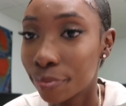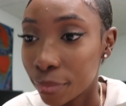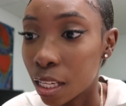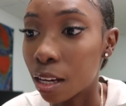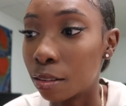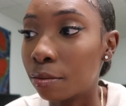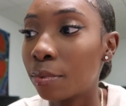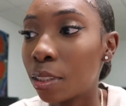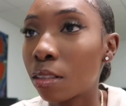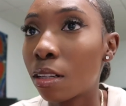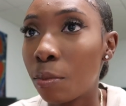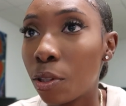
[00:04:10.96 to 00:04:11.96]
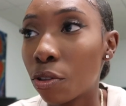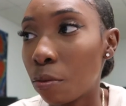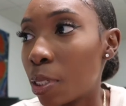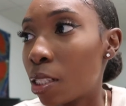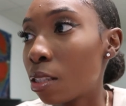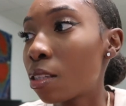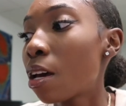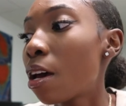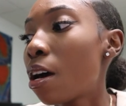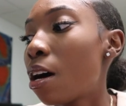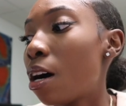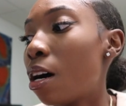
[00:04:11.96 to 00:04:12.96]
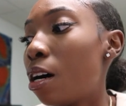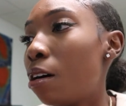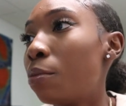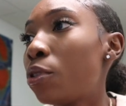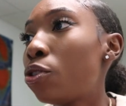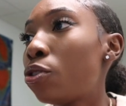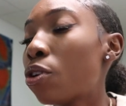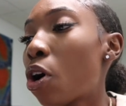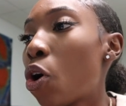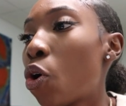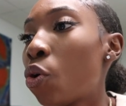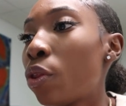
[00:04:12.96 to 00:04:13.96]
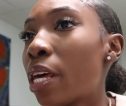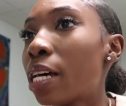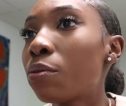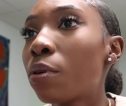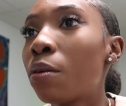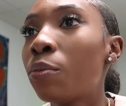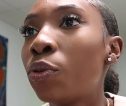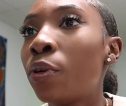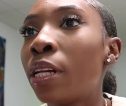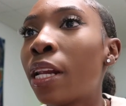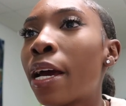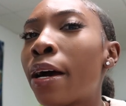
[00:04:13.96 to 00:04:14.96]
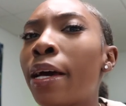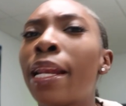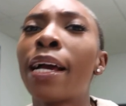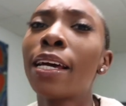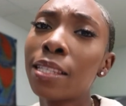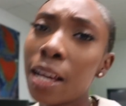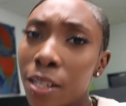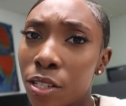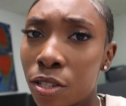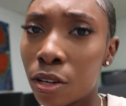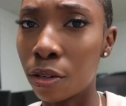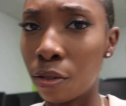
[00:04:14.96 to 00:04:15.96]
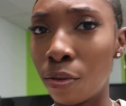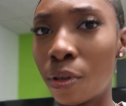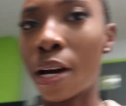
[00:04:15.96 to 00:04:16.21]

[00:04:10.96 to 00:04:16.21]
Yeah, it's gonna be three minutes um so that's what i'm doing now and i guess i could show you